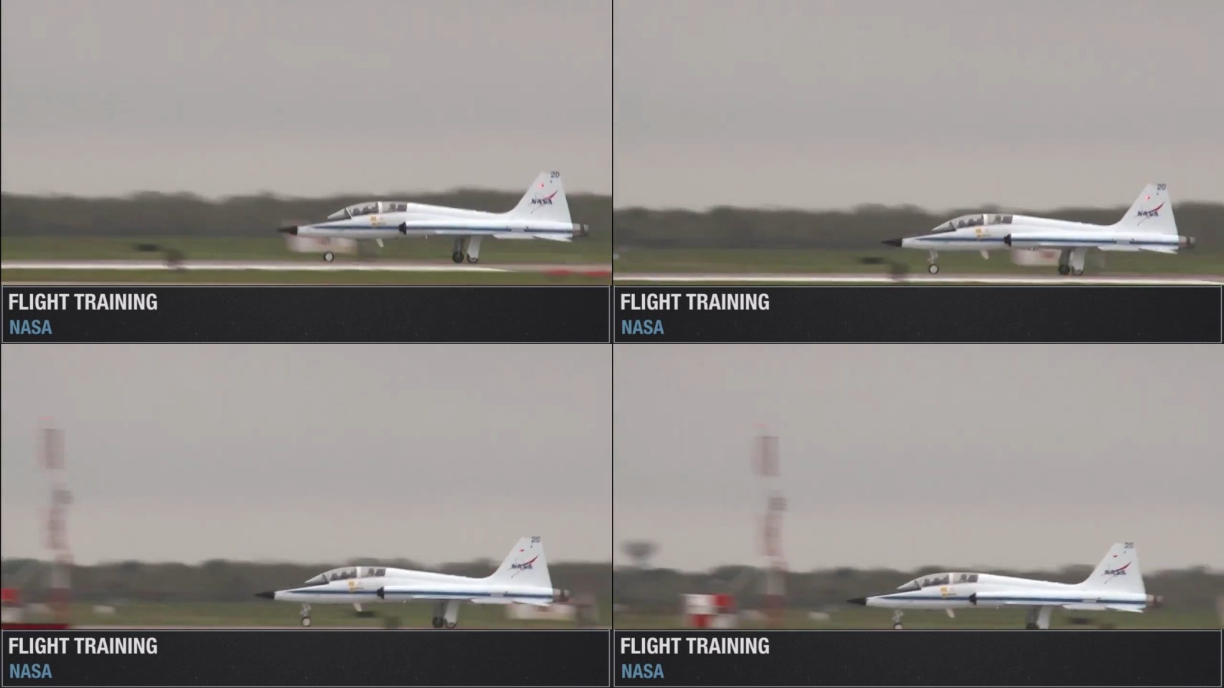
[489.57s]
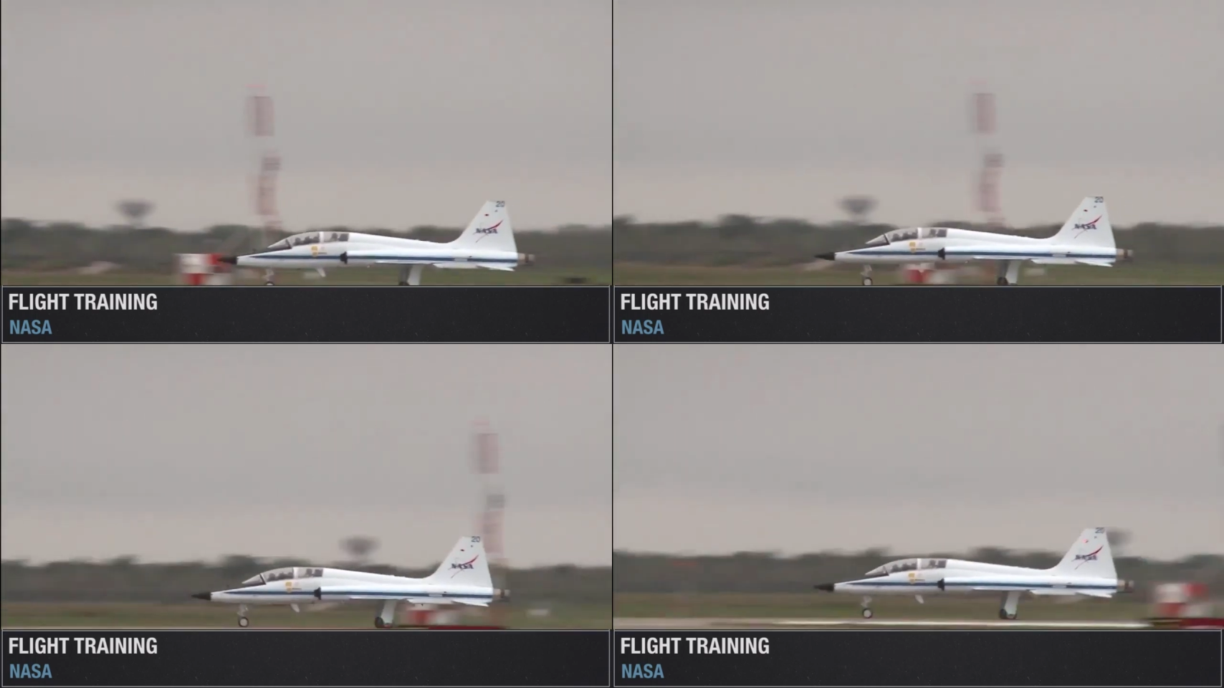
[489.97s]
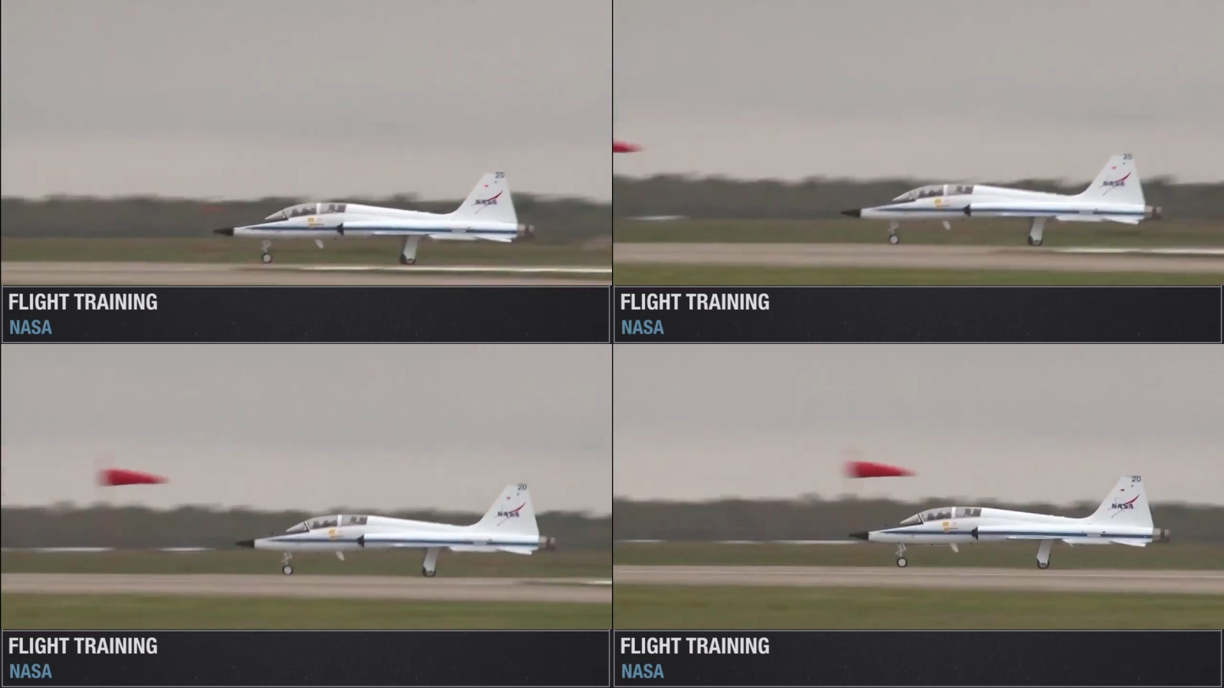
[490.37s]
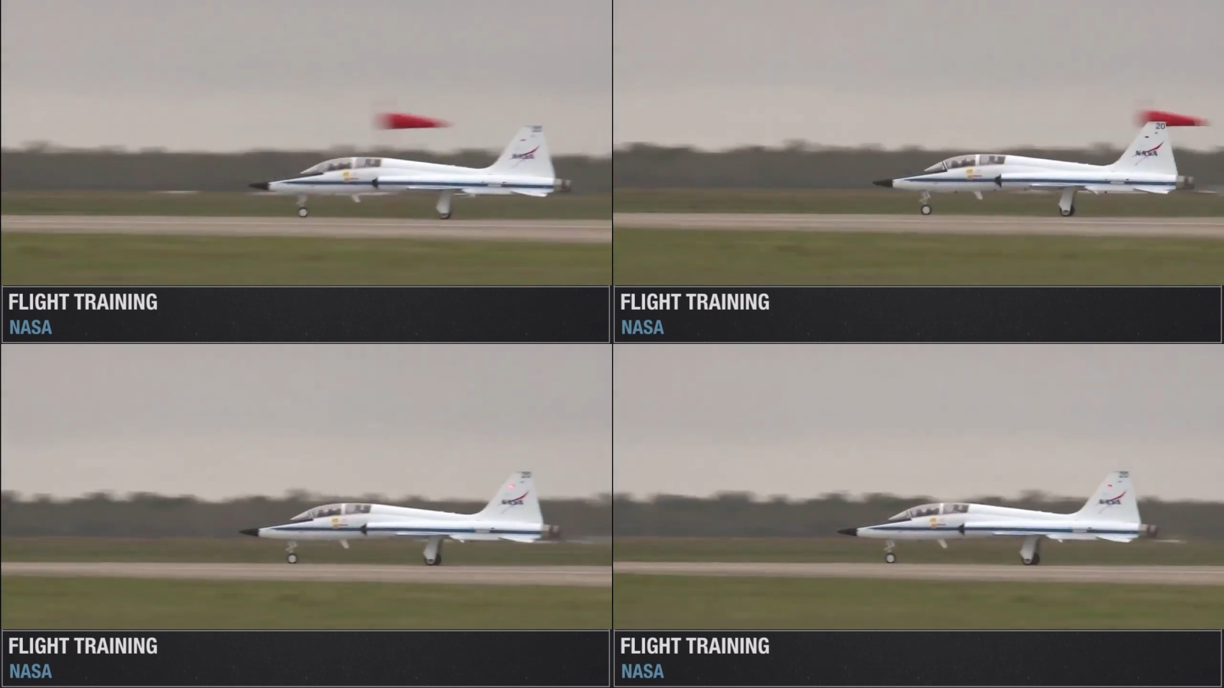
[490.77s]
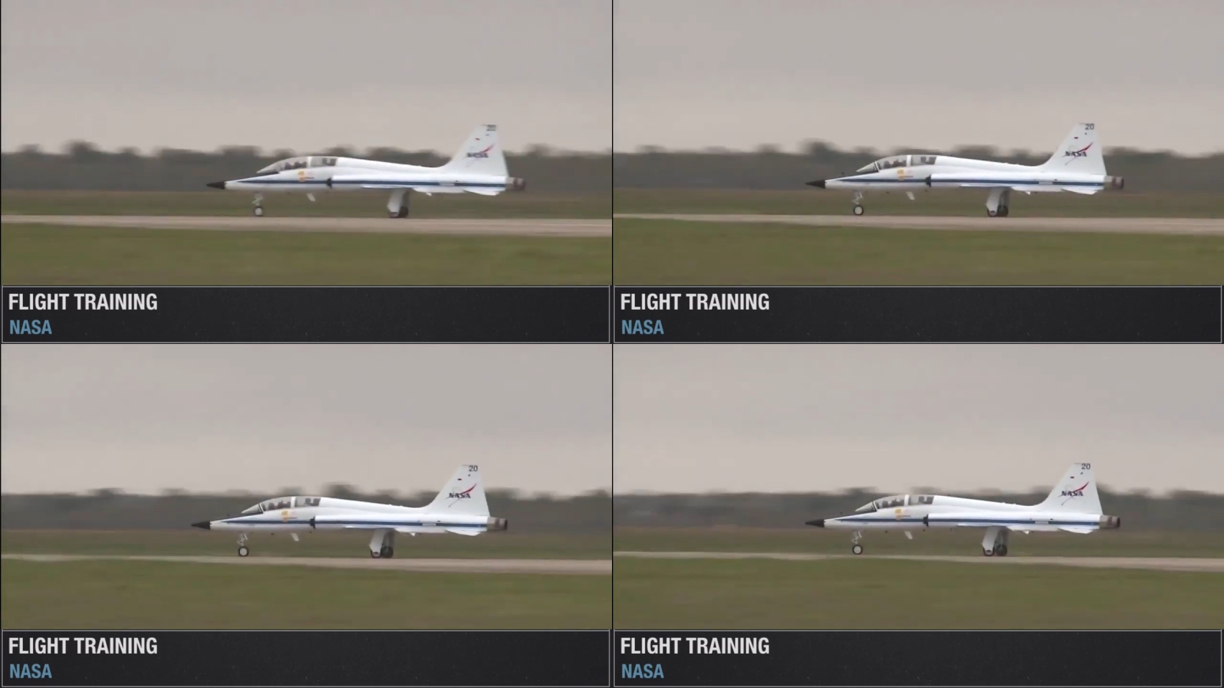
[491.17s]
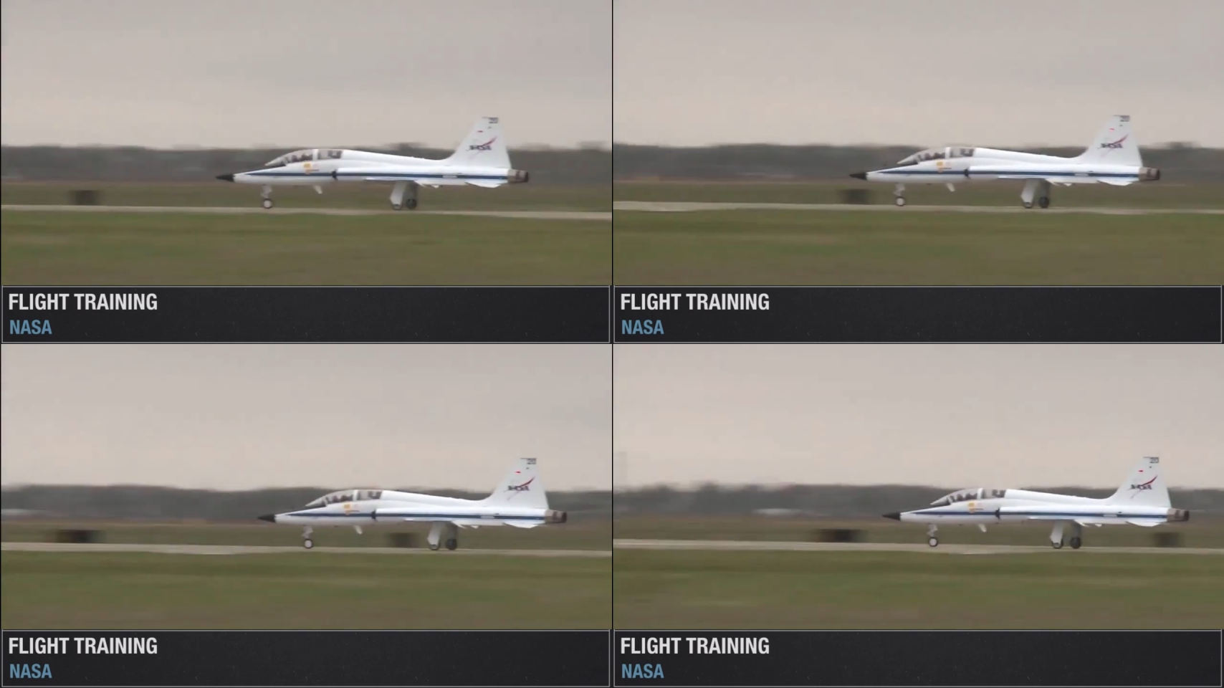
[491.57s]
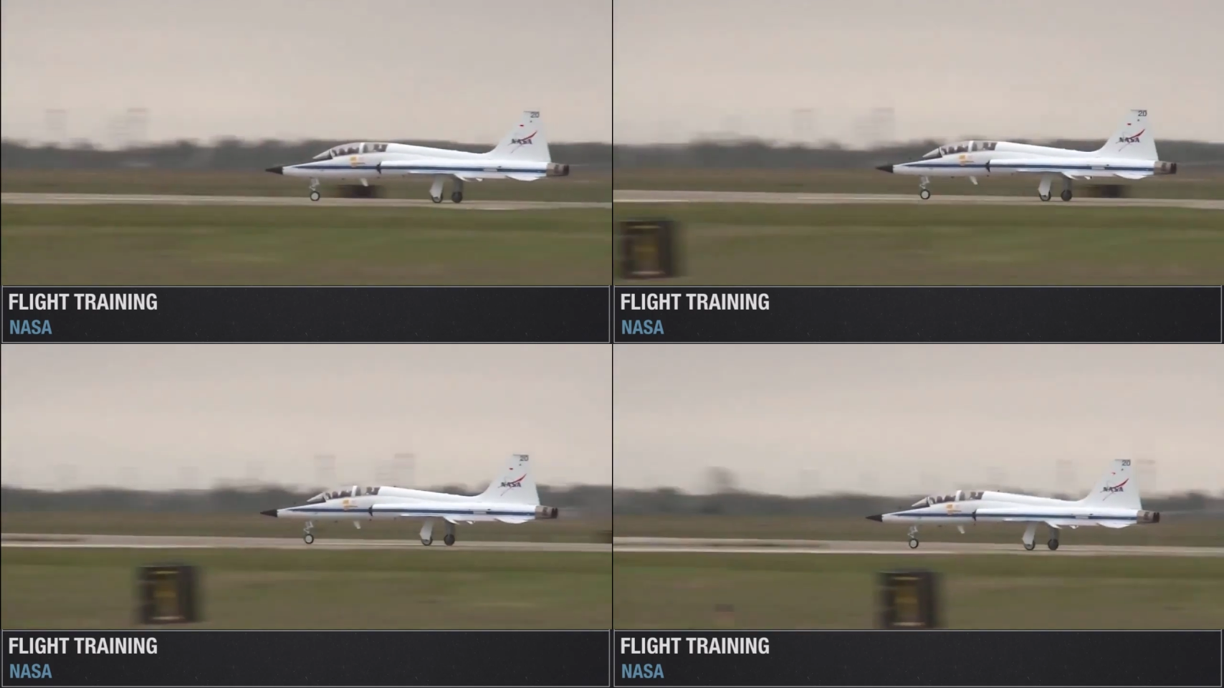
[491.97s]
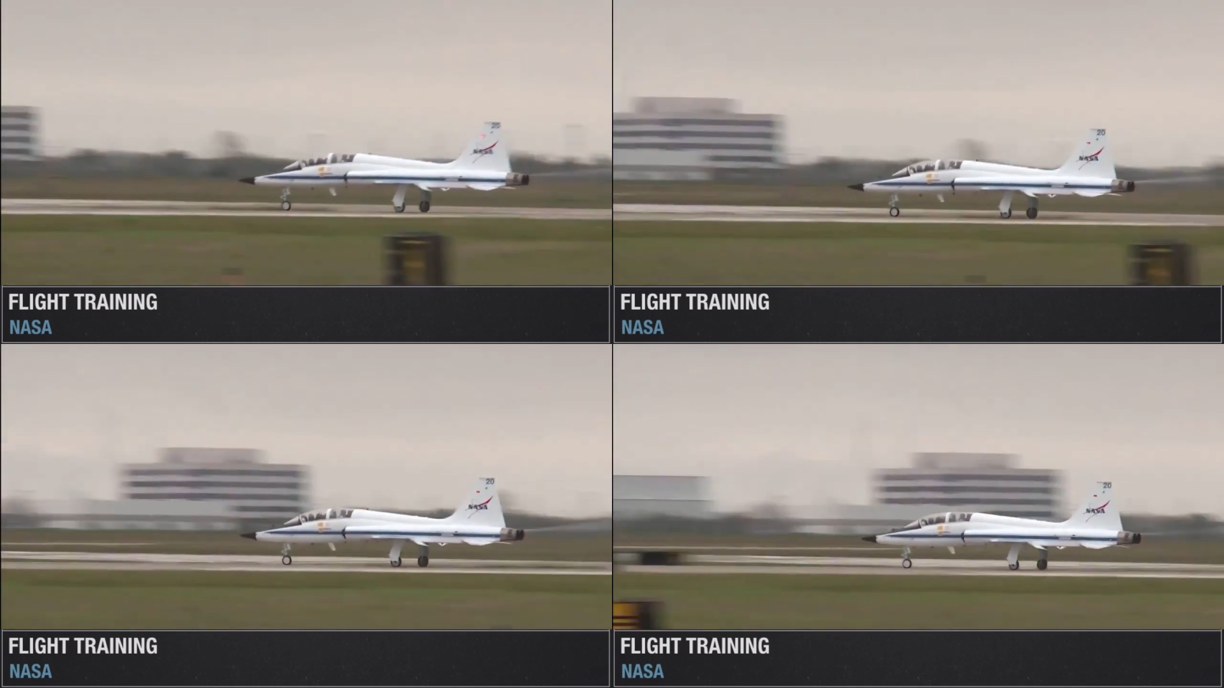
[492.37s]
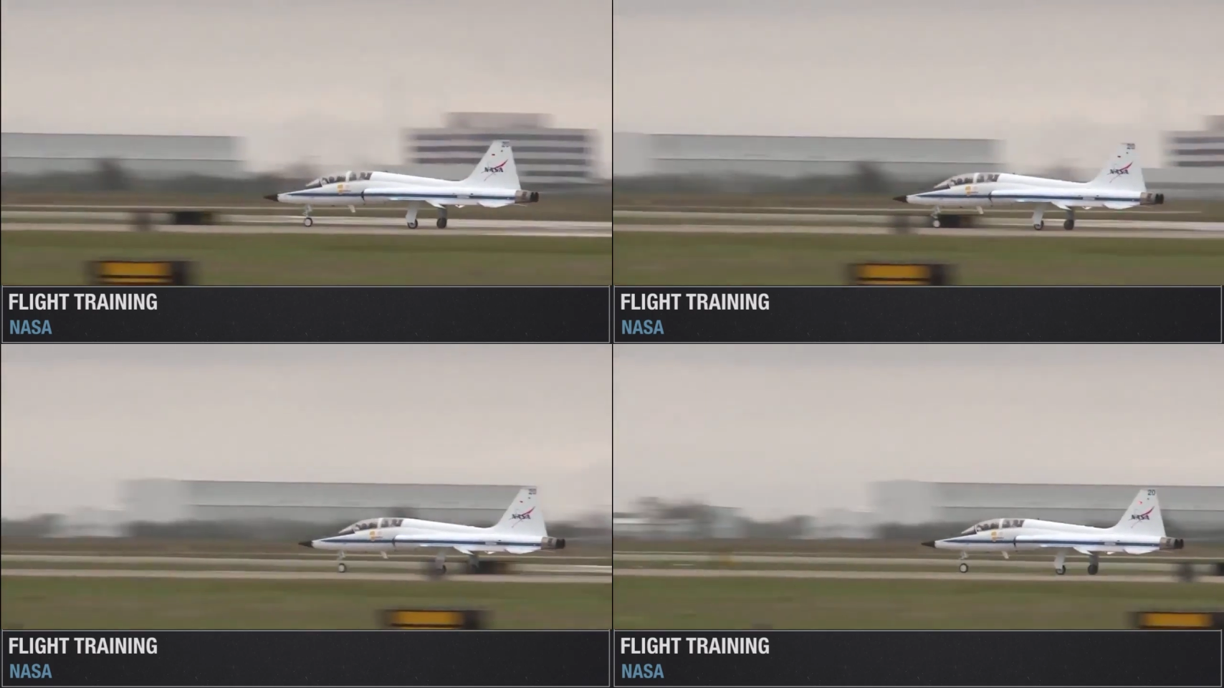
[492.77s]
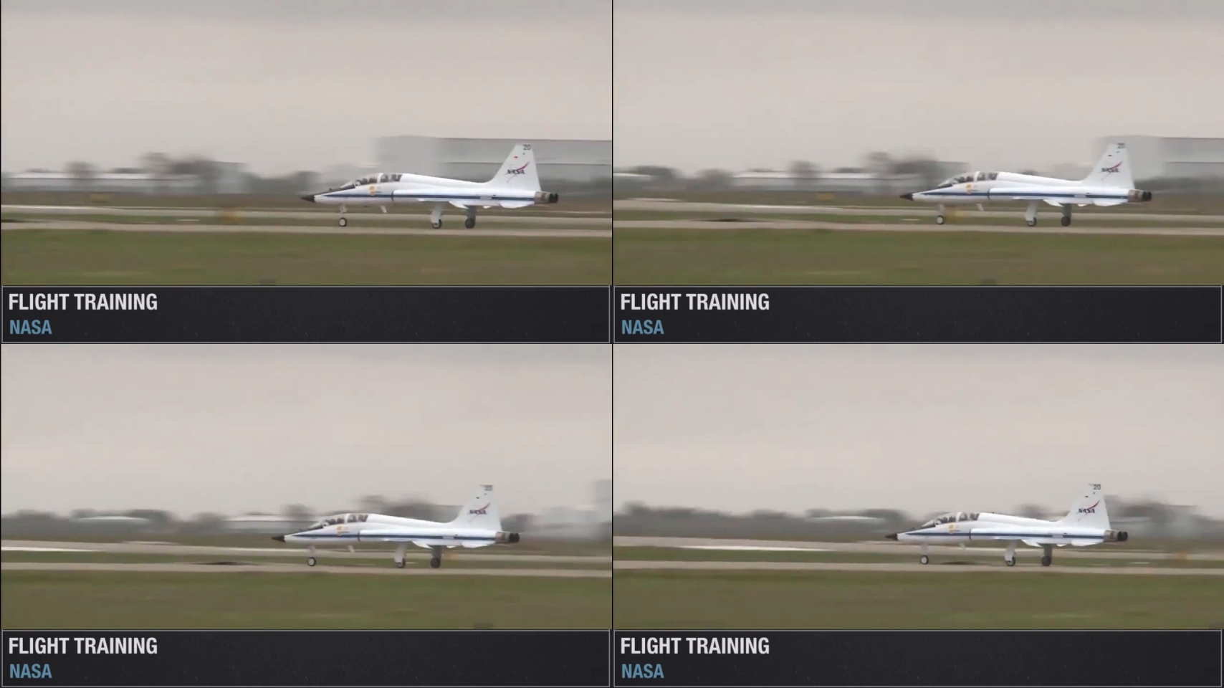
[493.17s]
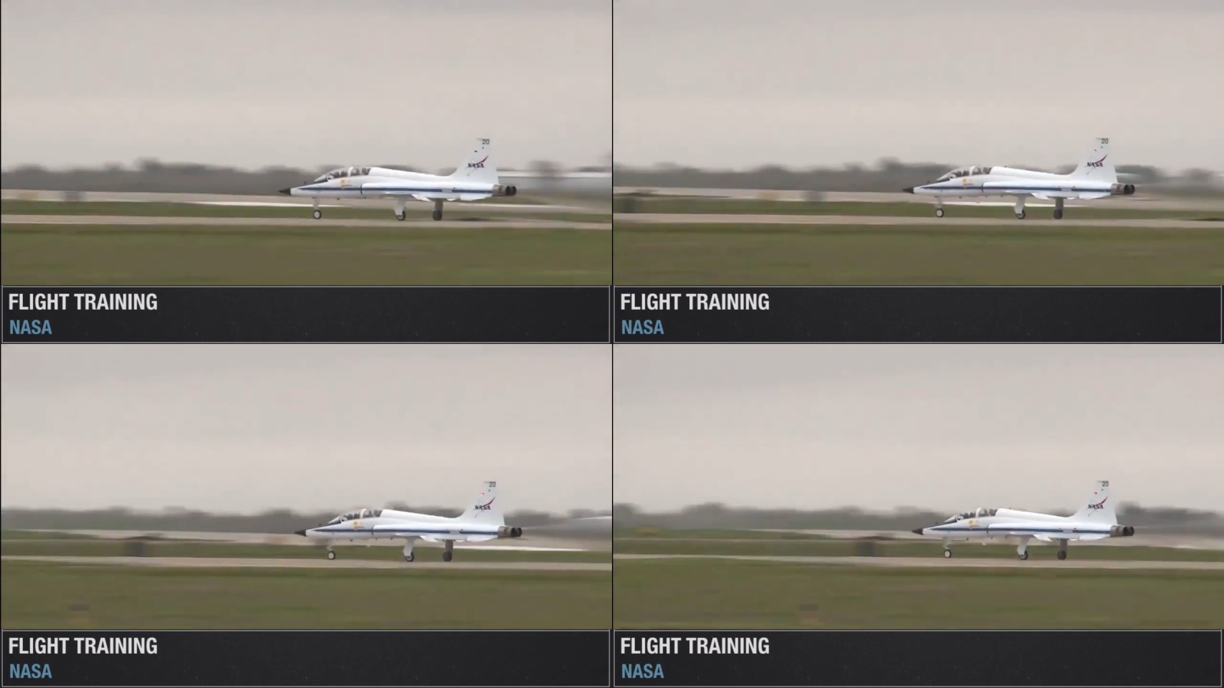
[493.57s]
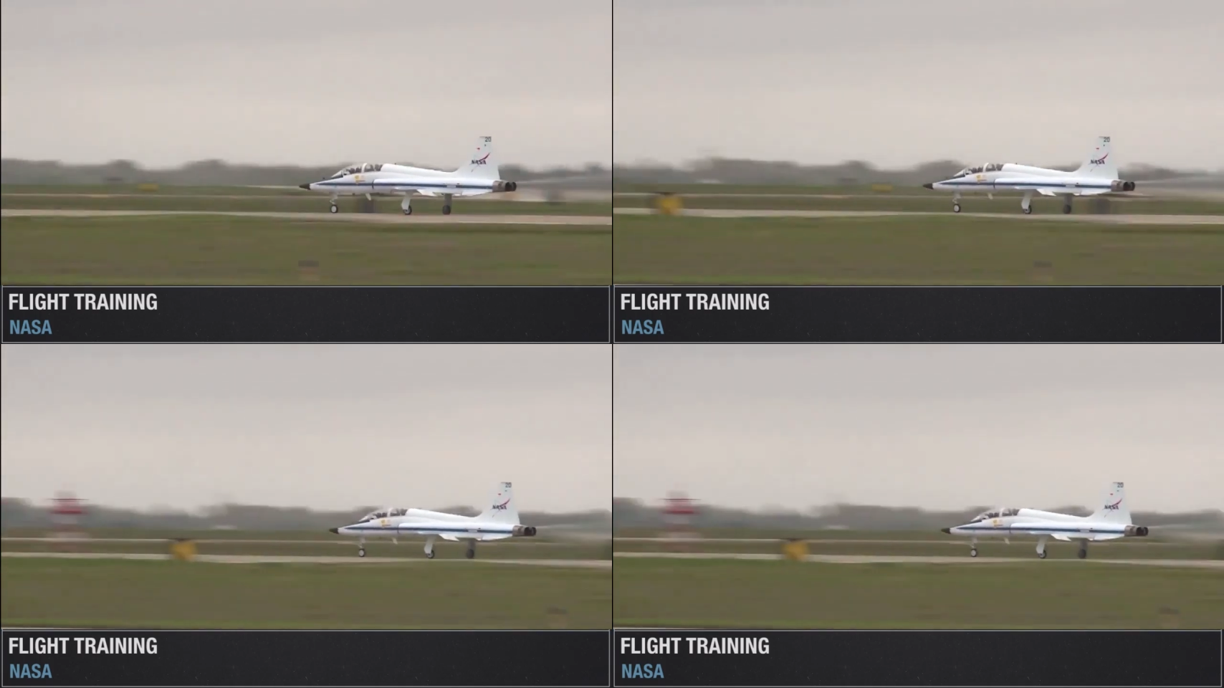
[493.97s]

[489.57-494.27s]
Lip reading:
No face is visible, so there are no lips to read.